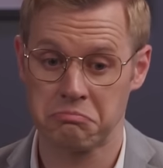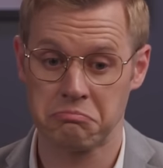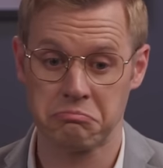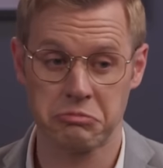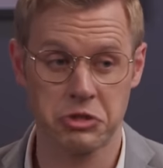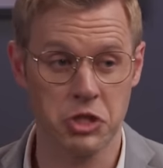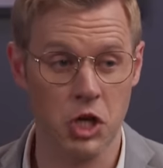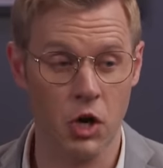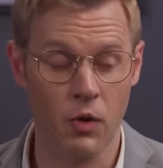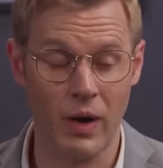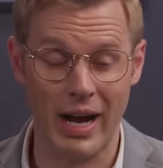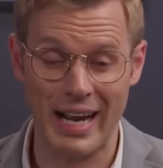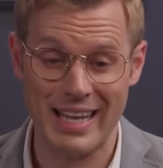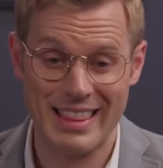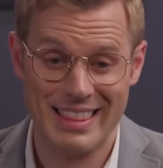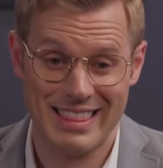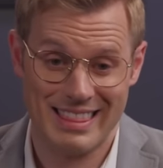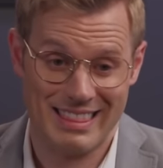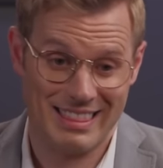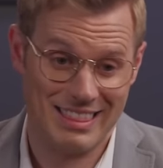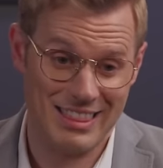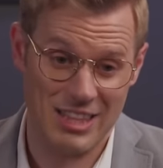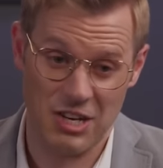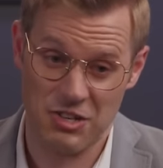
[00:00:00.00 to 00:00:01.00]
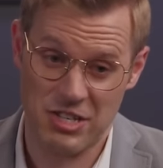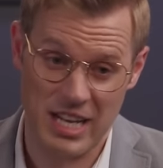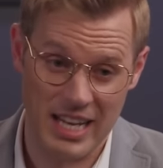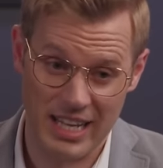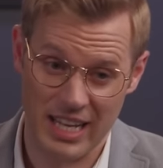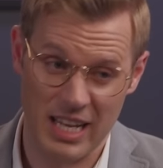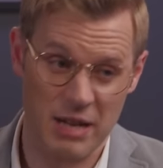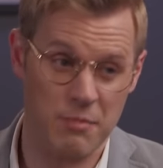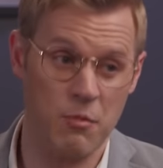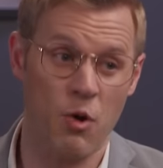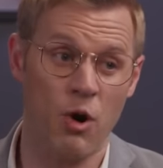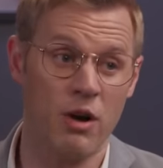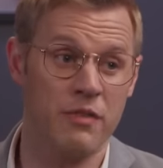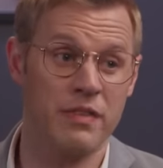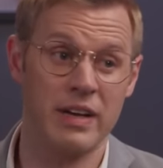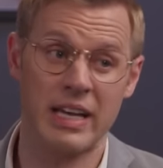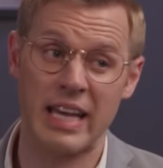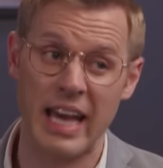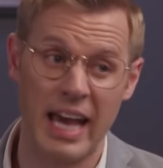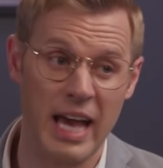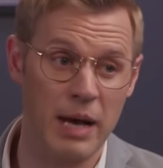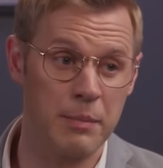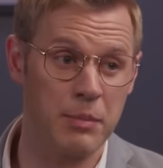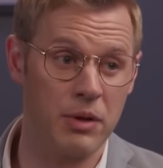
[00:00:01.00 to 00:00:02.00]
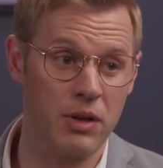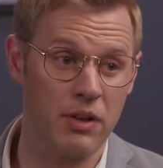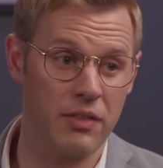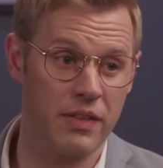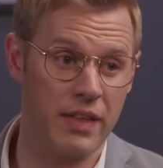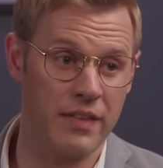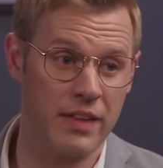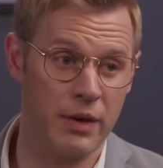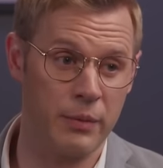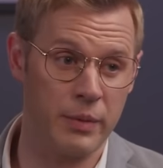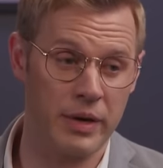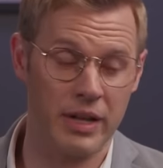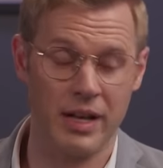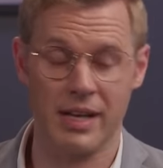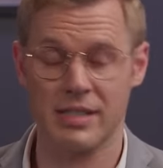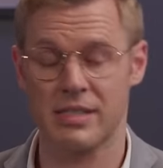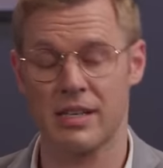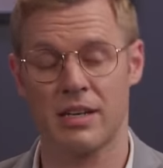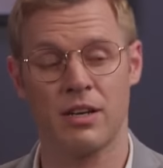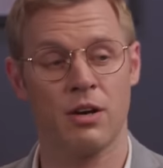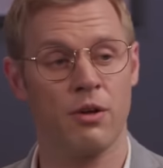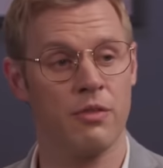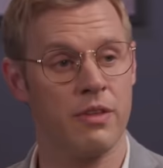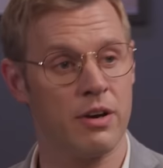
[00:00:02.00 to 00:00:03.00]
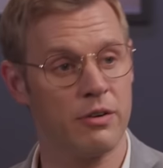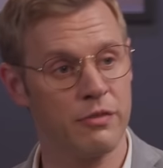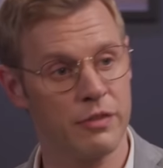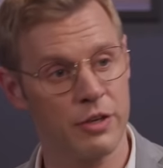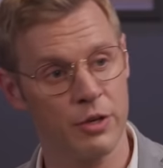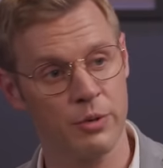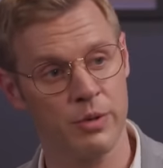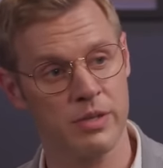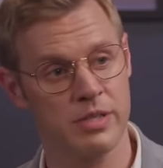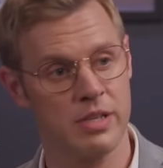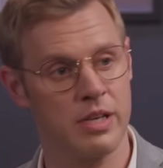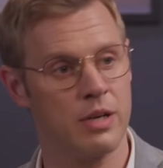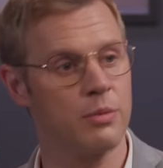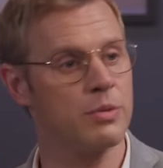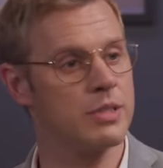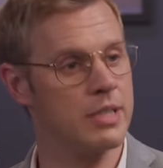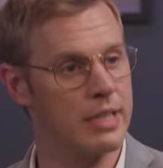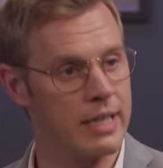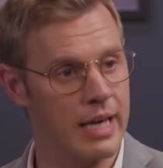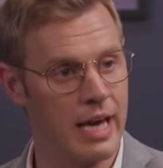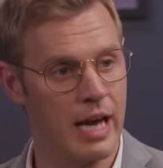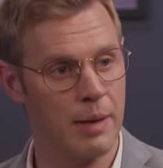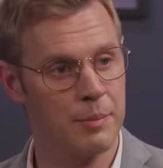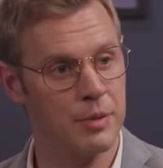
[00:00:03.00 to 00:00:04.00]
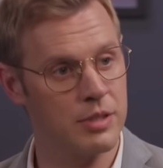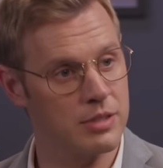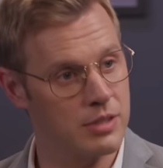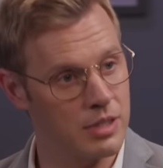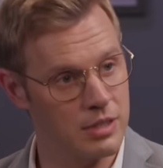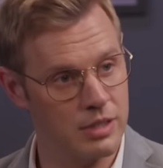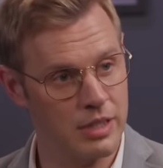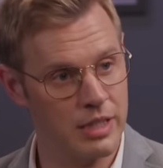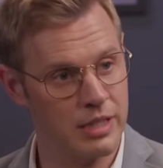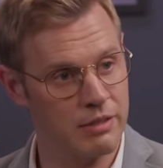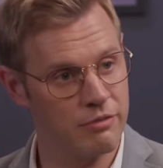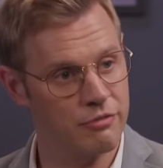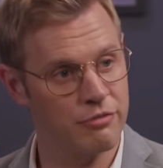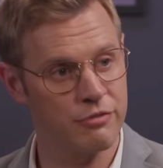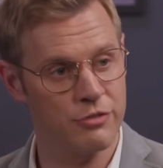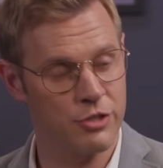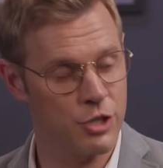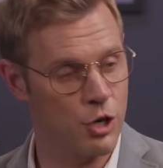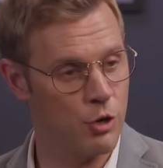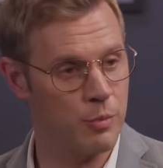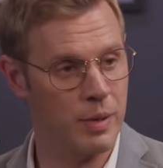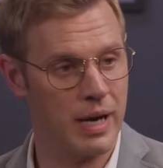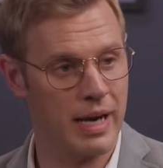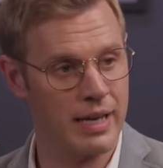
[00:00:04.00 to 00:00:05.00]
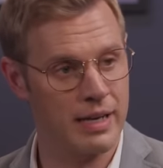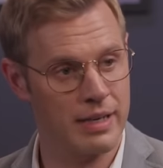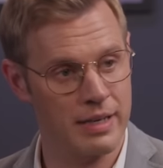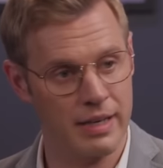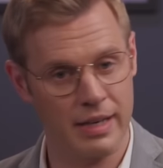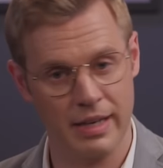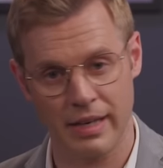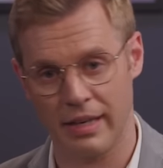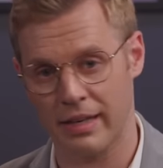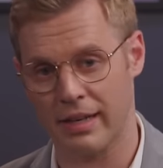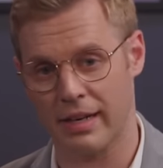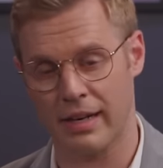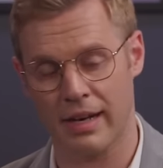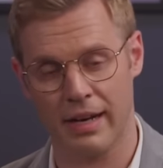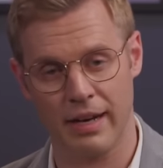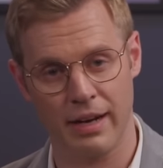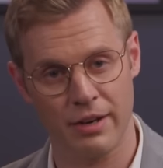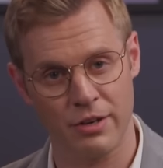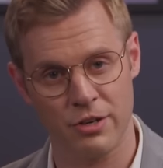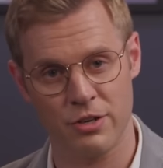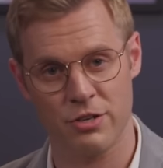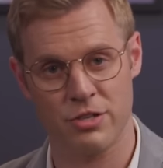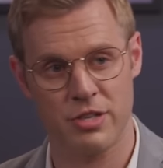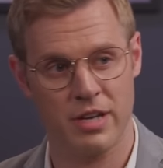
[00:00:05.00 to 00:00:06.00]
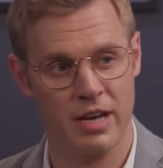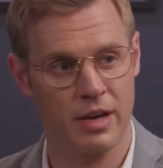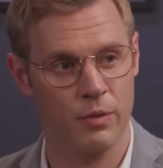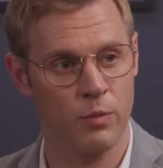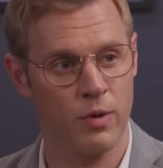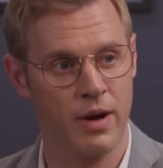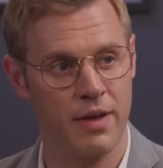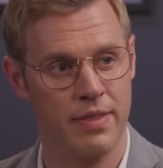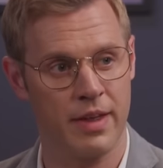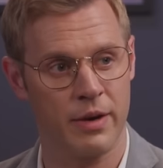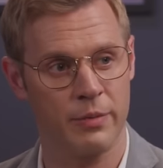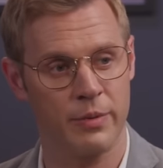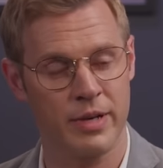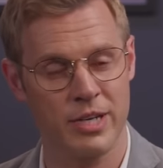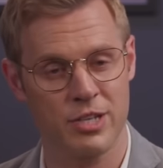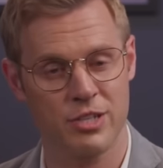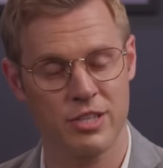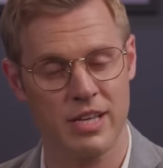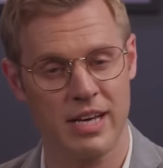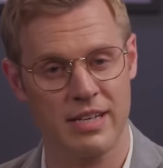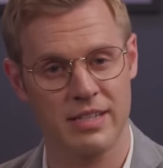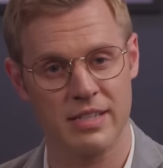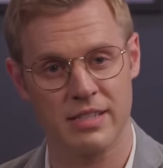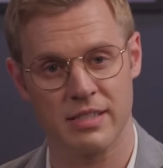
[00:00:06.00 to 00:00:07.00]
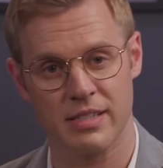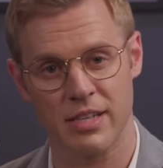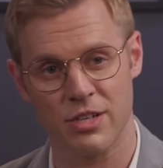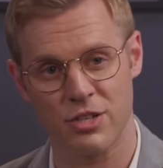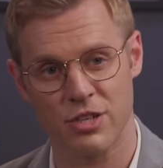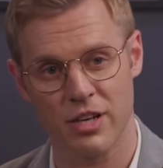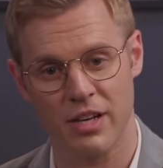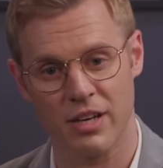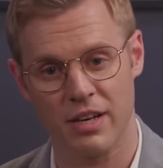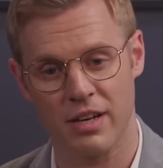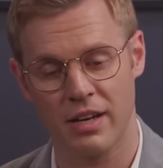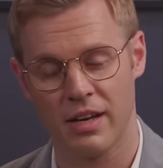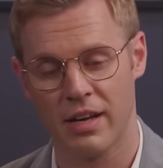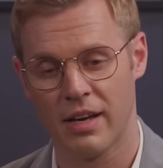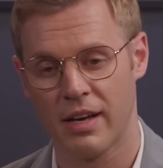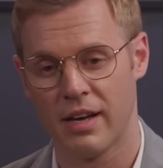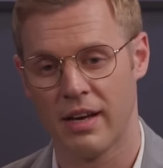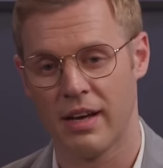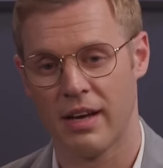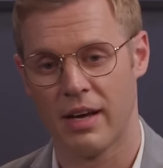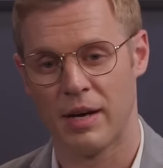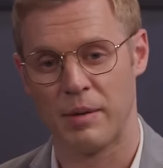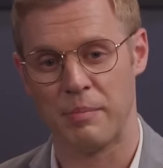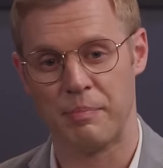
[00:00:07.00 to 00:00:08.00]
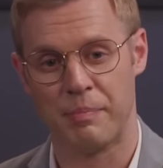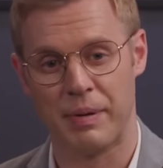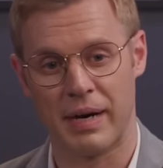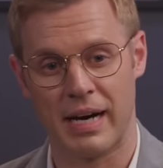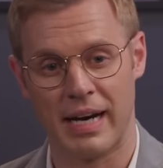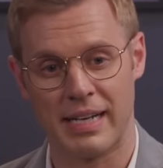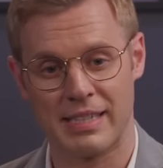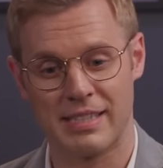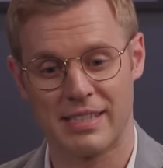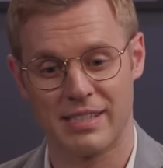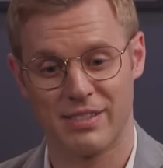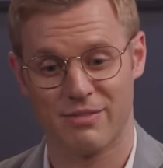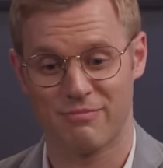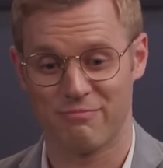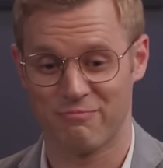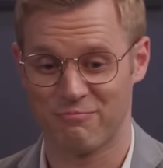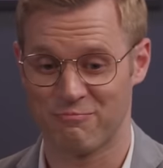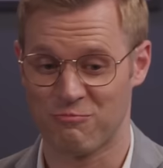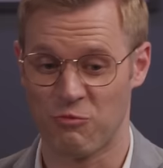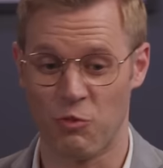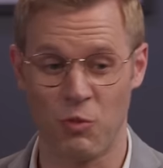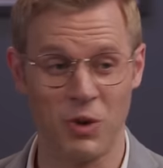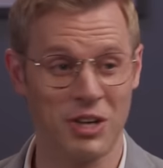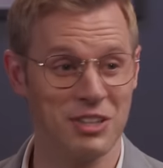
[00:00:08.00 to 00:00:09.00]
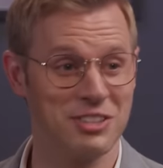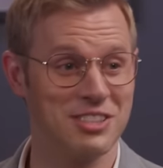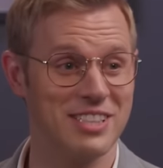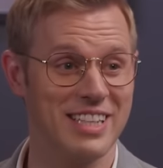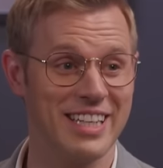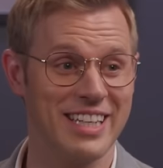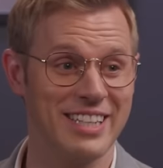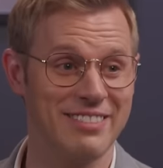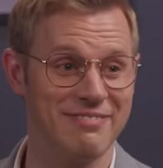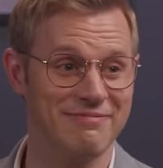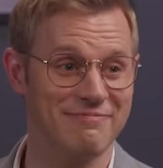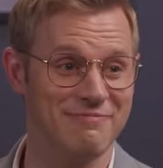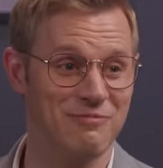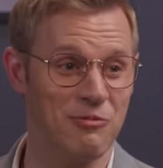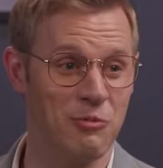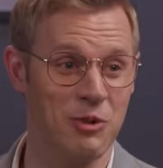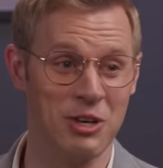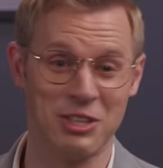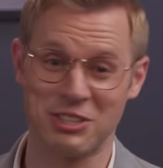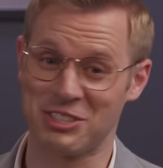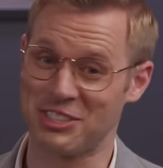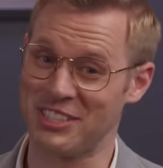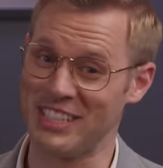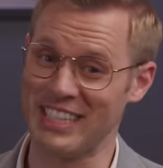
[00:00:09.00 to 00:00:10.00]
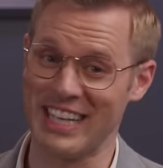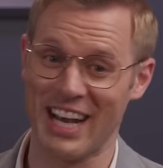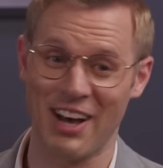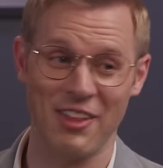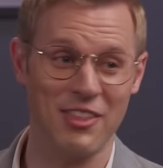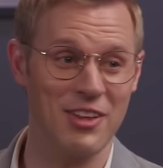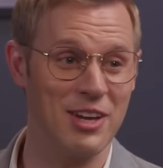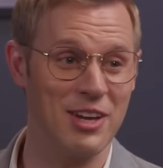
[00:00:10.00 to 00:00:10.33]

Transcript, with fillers: So I they're taking more of a gamble than they realize. I know their view is that it was a gamble to leave Joe Biden in, and I understand why they reached that decision. But We'll see. We'll see how